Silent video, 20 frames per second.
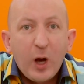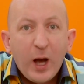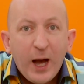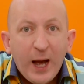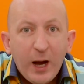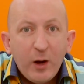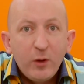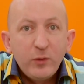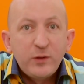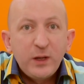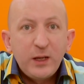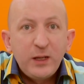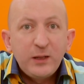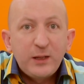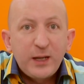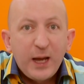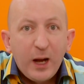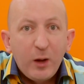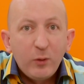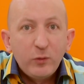
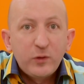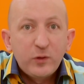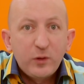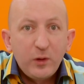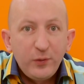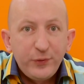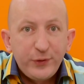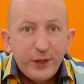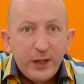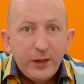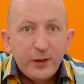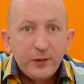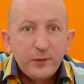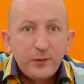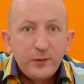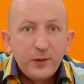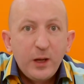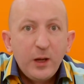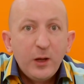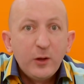housing council
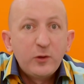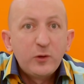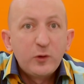tenants,